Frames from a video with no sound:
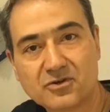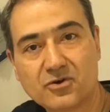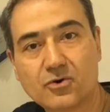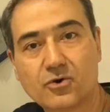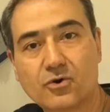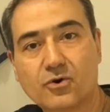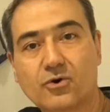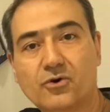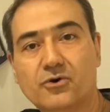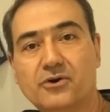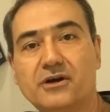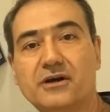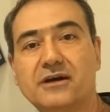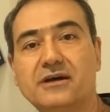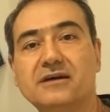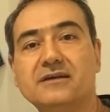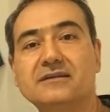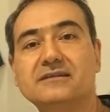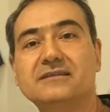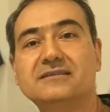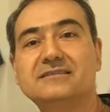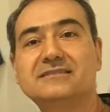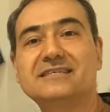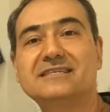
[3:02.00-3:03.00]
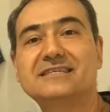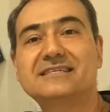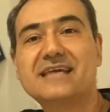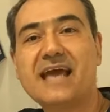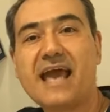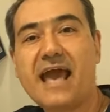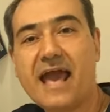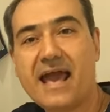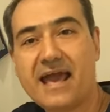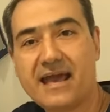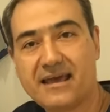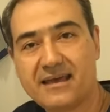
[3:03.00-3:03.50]
or
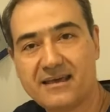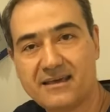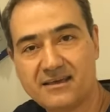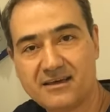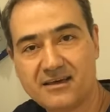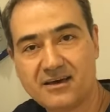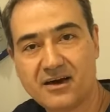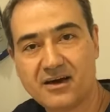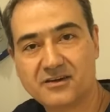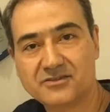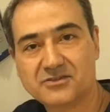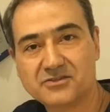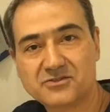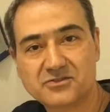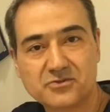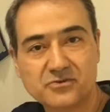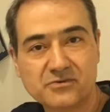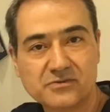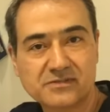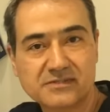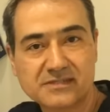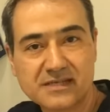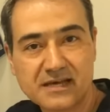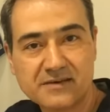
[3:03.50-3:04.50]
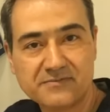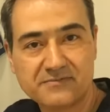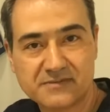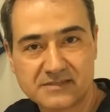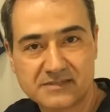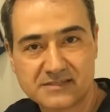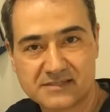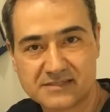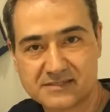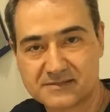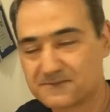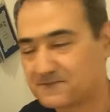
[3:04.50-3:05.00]
decay on the tooth
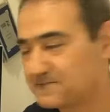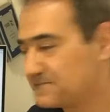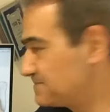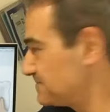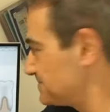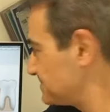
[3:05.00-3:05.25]
surface.